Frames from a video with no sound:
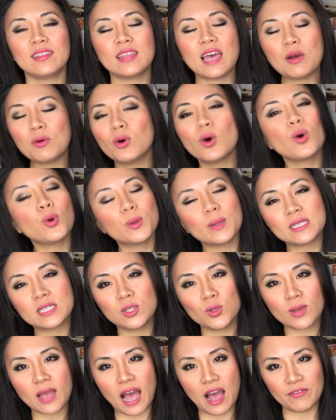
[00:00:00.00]
They will always
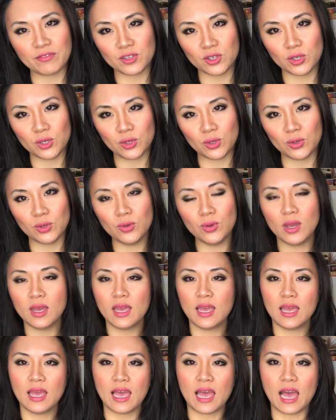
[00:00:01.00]
look after you.
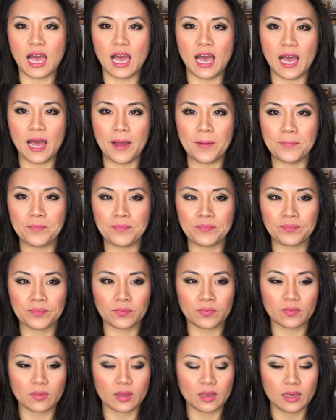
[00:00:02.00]

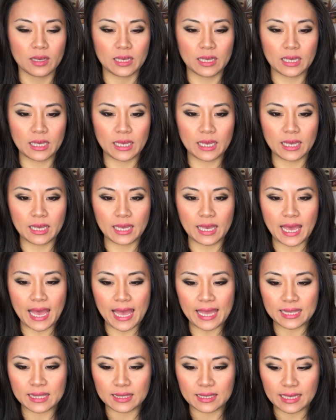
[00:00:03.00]
Um,
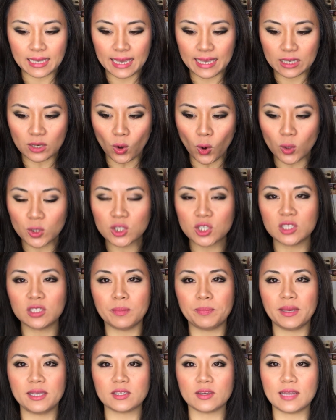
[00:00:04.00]
it, it also
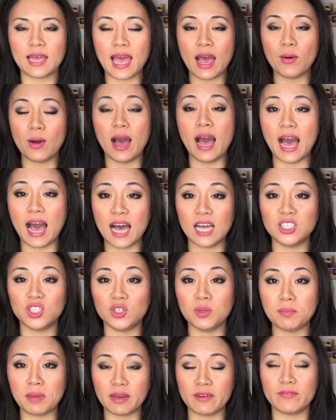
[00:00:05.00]
depends on how hard
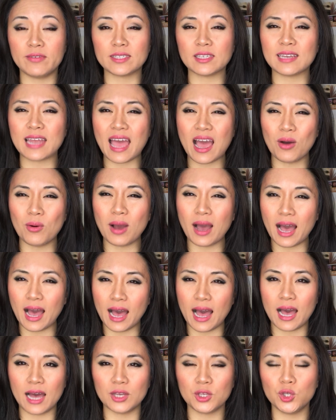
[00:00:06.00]
you manifest, on how
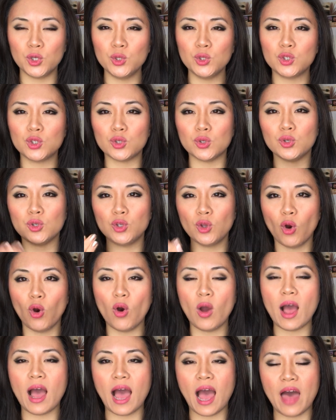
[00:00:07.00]
hard you do
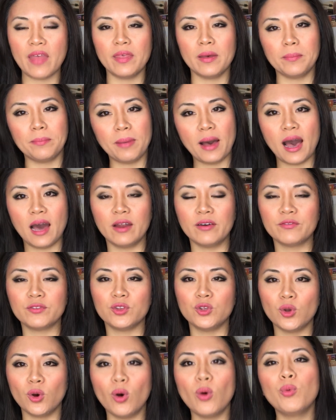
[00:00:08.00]
your other part of
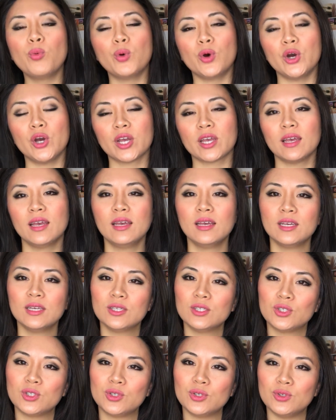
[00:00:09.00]
your work
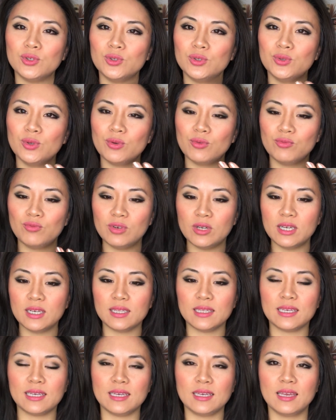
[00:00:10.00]
to
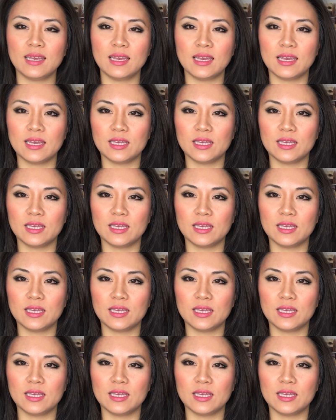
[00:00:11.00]
really